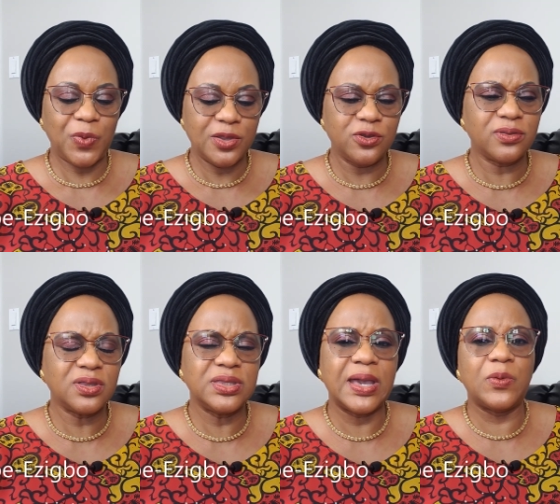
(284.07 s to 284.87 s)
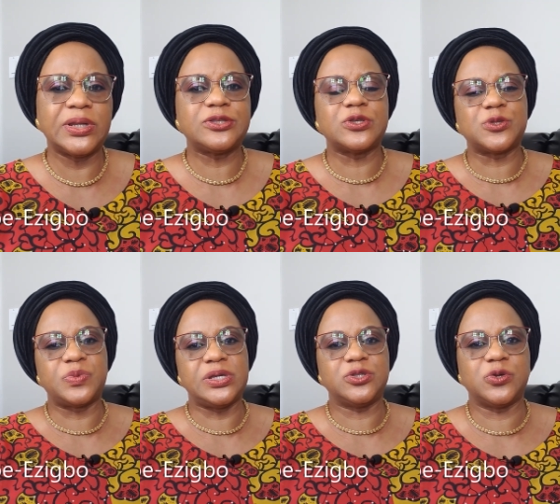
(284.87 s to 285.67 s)
The other thing I wanted to
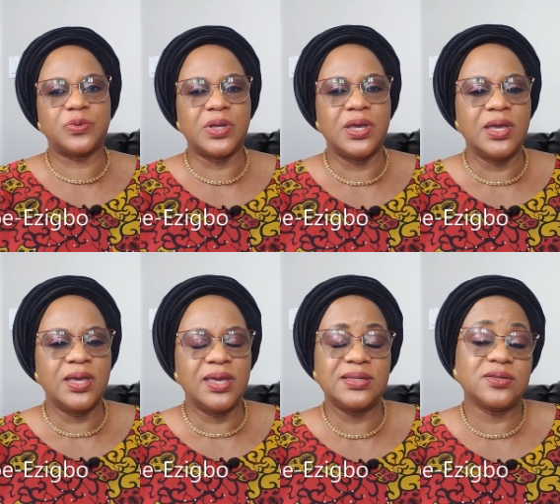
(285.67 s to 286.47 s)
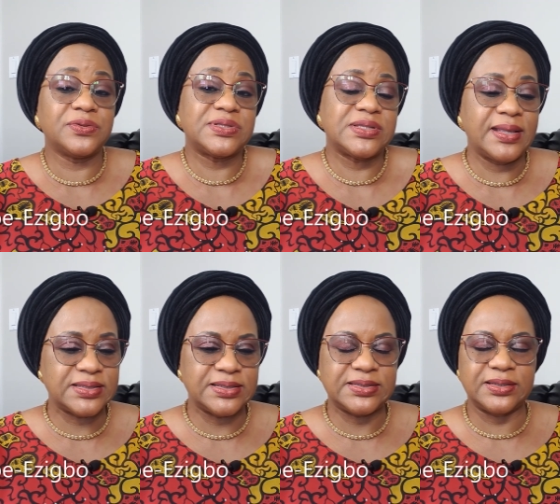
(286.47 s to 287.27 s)
speak to is
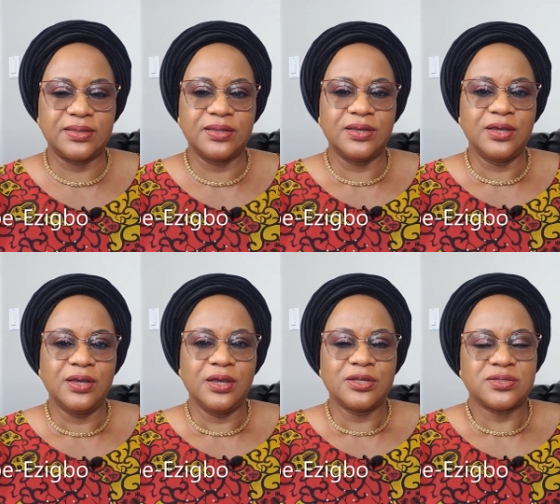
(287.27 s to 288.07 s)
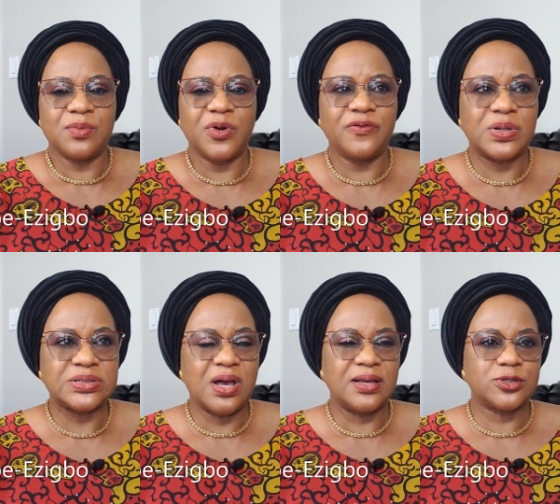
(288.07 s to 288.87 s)
uncertainty. Some of
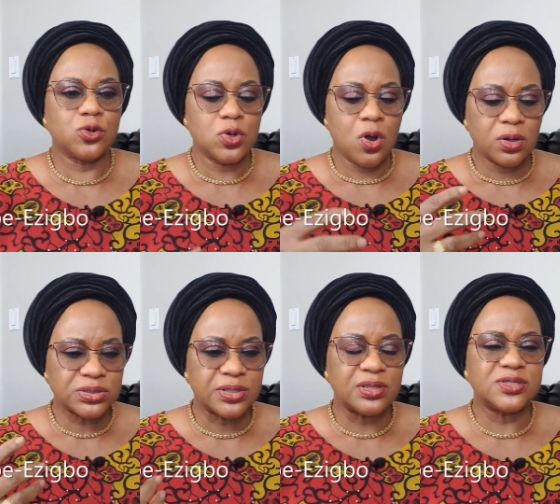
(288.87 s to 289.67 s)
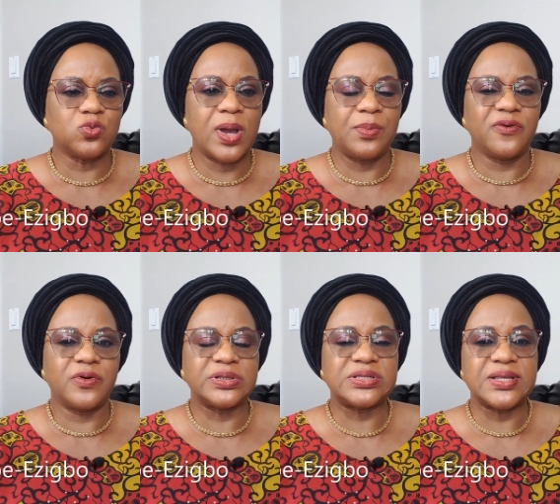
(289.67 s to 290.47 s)
us are so caught in this web of
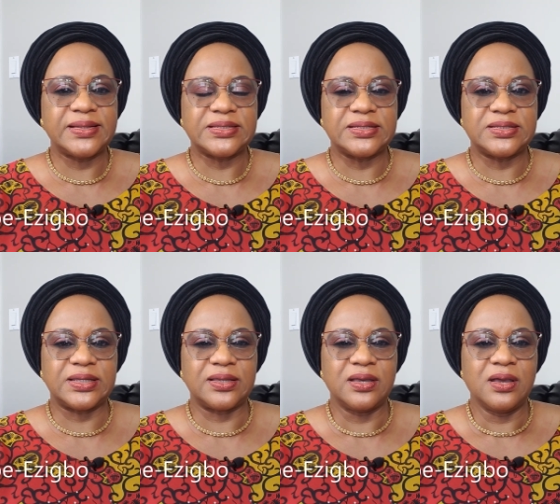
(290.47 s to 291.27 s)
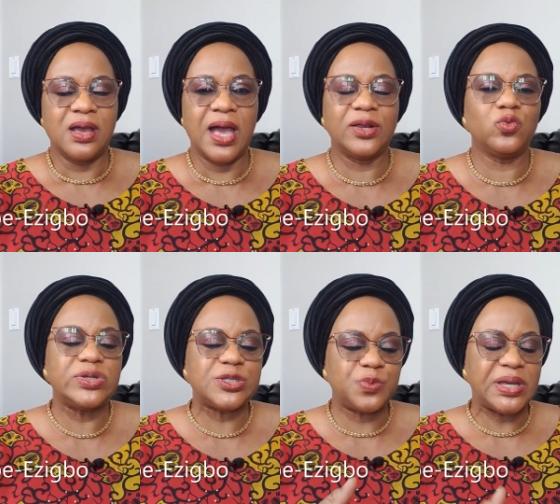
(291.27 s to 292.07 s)
uncertainty and we
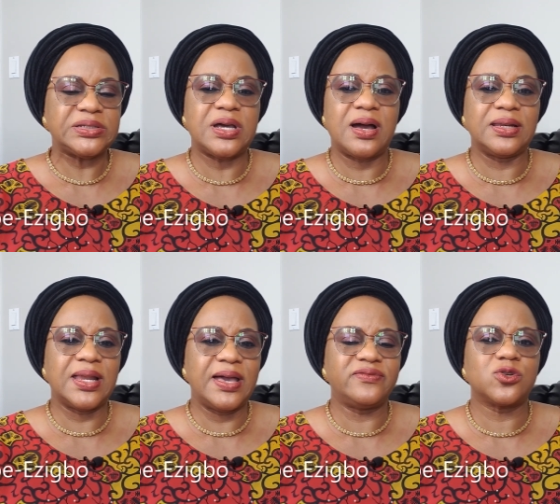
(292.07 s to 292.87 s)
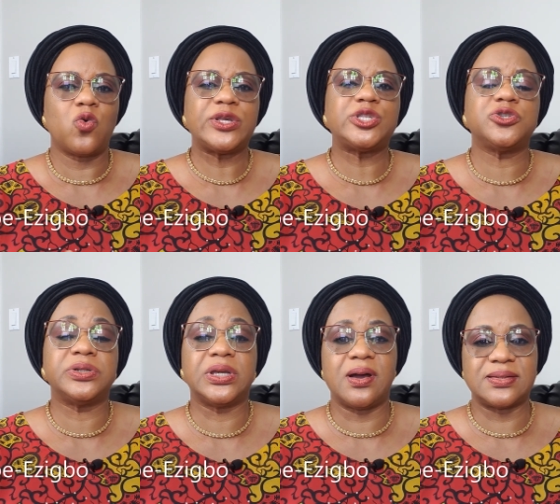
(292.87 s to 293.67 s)
spend our lives
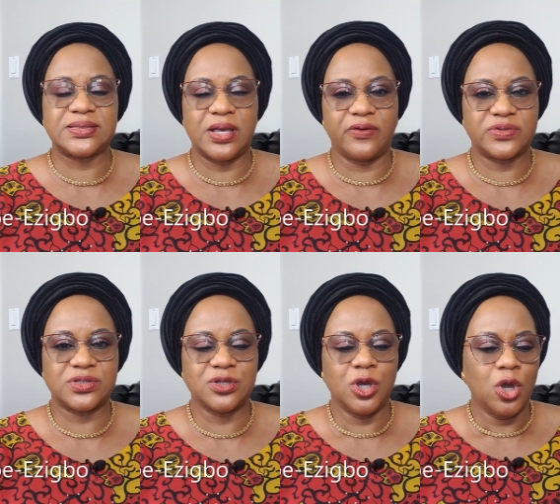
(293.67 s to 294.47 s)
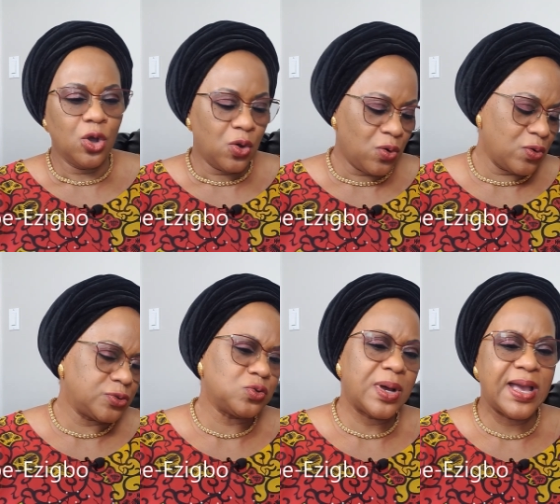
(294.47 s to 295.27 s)
questioning ourselves. Oh,
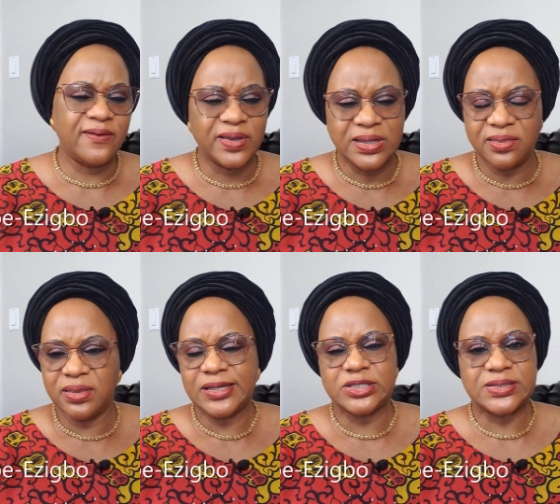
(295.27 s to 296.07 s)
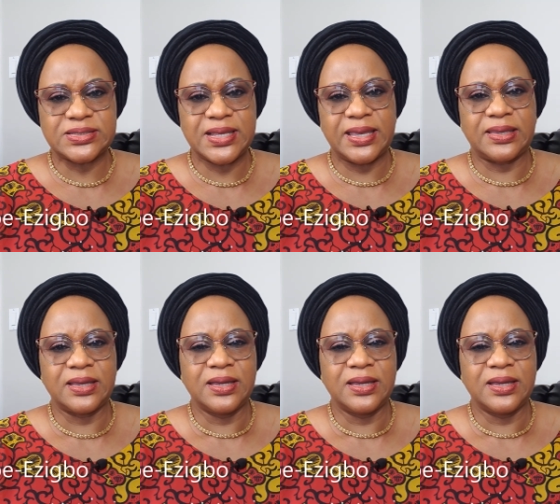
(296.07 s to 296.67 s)
do I have anything to say?